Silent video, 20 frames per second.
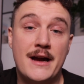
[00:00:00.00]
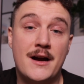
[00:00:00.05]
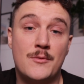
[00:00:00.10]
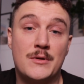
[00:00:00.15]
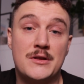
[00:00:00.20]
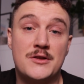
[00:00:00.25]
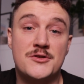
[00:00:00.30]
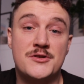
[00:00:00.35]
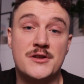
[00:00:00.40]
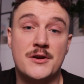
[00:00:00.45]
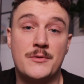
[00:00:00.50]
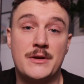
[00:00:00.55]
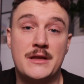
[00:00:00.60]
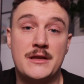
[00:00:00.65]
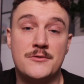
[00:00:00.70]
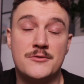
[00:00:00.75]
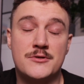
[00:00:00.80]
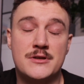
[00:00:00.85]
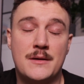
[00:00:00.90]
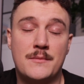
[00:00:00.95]
I want to share with
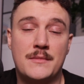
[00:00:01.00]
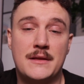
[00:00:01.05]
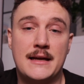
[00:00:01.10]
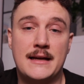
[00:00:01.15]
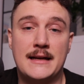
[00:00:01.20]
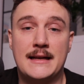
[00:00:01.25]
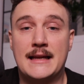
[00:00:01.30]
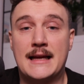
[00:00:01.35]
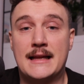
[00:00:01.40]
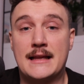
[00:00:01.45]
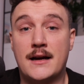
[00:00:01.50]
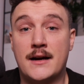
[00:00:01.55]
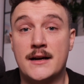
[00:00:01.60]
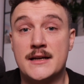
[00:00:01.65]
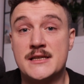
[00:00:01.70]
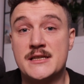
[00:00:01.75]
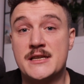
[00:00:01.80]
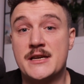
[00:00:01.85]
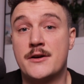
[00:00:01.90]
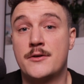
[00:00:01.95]
you something that I
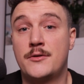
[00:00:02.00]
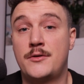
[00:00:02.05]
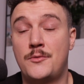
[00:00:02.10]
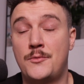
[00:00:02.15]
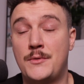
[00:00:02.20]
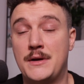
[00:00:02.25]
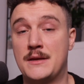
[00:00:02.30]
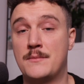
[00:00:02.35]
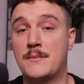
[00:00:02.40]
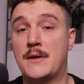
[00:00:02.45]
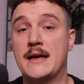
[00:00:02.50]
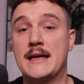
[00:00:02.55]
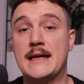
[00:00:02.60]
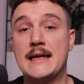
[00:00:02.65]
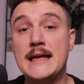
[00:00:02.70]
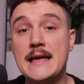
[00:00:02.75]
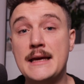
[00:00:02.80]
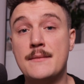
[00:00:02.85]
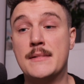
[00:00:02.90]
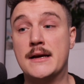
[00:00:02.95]
shared with my
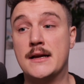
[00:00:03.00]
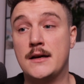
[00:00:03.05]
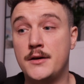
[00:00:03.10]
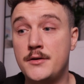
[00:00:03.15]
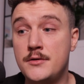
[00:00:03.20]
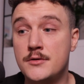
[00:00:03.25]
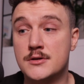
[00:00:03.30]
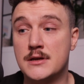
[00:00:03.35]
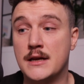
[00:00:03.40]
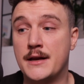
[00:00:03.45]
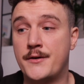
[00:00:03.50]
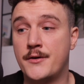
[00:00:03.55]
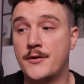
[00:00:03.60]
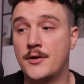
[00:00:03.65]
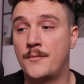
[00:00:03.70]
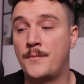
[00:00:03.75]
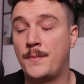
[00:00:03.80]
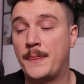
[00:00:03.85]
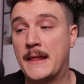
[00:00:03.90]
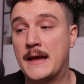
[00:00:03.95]
email
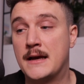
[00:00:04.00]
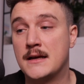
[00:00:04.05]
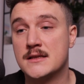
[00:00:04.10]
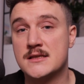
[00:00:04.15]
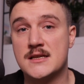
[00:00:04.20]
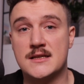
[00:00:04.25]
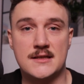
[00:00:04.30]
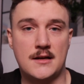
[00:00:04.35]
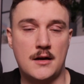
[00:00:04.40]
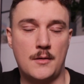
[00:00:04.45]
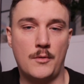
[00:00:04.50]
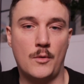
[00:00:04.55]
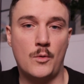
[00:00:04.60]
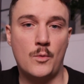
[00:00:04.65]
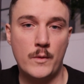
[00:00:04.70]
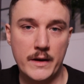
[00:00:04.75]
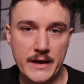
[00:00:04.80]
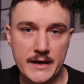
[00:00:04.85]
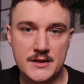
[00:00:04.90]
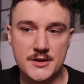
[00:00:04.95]
newsletter just a couple of
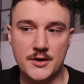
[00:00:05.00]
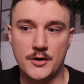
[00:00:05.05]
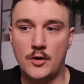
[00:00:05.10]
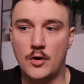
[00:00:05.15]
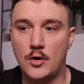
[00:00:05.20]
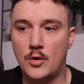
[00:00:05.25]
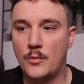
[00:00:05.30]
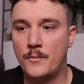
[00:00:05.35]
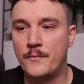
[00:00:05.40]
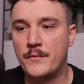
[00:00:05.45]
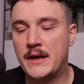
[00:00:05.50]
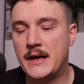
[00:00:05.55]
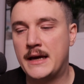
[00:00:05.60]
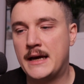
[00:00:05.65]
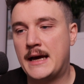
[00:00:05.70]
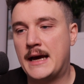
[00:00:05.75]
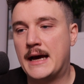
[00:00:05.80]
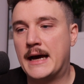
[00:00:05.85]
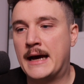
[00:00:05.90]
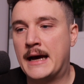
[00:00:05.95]
weeks ago.
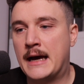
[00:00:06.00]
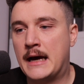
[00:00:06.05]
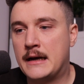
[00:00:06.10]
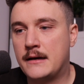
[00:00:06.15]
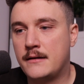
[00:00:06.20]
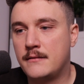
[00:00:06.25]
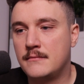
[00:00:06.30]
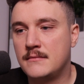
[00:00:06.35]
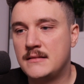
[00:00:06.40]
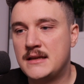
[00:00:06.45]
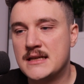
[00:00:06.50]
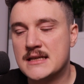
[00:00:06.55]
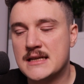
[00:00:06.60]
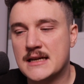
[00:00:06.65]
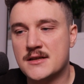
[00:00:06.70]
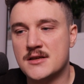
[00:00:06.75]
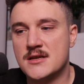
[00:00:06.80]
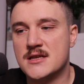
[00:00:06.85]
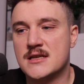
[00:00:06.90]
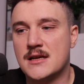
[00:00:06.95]
And this is
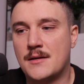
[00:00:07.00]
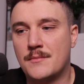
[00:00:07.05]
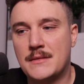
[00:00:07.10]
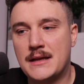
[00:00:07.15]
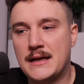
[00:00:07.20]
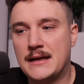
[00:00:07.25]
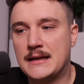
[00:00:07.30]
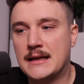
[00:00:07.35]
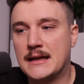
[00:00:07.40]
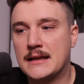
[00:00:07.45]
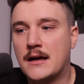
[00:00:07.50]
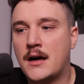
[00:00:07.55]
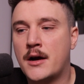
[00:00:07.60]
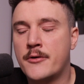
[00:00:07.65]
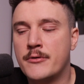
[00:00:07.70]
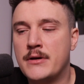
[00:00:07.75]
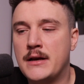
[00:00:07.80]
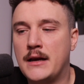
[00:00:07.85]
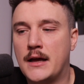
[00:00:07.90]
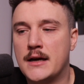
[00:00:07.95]
actually something that I
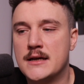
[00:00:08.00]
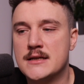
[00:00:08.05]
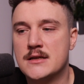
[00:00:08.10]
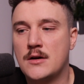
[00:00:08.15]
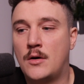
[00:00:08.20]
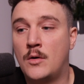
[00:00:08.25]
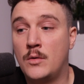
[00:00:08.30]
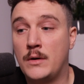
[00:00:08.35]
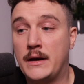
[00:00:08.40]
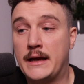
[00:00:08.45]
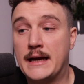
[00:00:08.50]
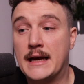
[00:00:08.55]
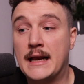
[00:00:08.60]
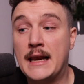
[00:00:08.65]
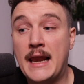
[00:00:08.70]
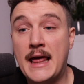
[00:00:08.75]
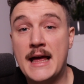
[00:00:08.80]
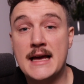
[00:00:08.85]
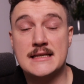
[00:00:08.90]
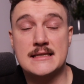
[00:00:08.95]
realized only
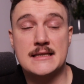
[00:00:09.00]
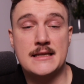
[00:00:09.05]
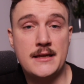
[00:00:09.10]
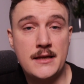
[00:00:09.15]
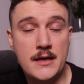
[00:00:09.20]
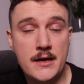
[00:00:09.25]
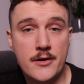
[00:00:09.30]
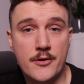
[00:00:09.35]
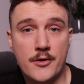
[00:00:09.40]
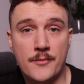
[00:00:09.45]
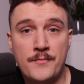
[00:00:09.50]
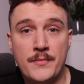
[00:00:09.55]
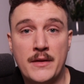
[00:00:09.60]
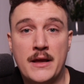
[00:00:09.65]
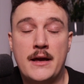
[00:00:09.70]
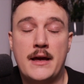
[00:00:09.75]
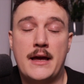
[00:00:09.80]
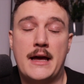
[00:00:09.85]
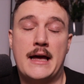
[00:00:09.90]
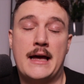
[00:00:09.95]
last year.
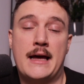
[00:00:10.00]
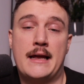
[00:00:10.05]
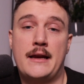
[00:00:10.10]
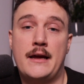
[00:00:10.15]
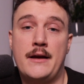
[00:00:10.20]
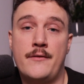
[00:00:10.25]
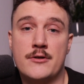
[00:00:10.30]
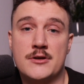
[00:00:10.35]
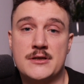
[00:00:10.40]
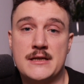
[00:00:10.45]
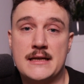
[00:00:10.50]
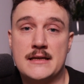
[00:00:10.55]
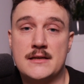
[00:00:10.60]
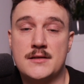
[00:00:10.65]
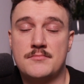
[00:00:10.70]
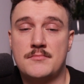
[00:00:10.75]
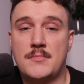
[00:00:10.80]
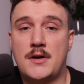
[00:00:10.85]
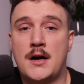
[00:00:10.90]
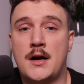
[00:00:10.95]
And ever
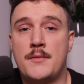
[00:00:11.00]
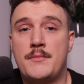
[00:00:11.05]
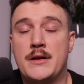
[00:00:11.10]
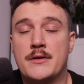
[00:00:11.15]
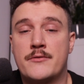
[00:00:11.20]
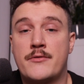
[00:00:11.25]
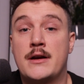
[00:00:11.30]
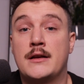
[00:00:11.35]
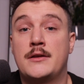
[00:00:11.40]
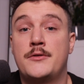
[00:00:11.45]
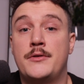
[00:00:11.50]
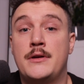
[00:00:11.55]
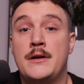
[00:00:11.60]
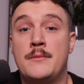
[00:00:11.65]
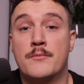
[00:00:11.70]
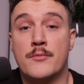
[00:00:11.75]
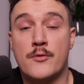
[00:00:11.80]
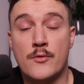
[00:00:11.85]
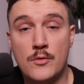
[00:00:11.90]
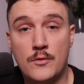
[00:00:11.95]
since, I've been trying to
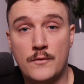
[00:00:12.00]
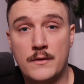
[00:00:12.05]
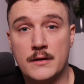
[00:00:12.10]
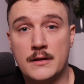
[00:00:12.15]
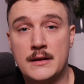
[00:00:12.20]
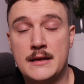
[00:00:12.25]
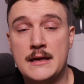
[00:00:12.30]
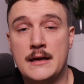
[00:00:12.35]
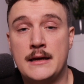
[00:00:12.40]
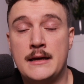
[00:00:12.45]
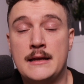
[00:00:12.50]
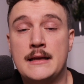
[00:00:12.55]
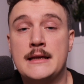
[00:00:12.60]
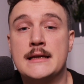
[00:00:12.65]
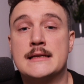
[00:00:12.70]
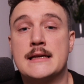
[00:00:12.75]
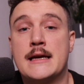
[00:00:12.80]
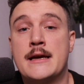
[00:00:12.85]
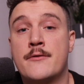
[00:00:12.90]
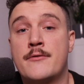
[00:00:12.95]
improve in
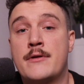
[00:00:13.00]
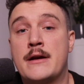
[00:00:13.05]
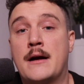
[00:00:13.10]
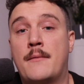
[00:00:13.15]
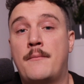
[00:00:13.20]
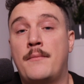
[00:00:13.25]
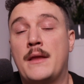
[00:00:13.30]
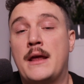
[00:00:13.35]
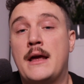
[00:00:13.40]
this area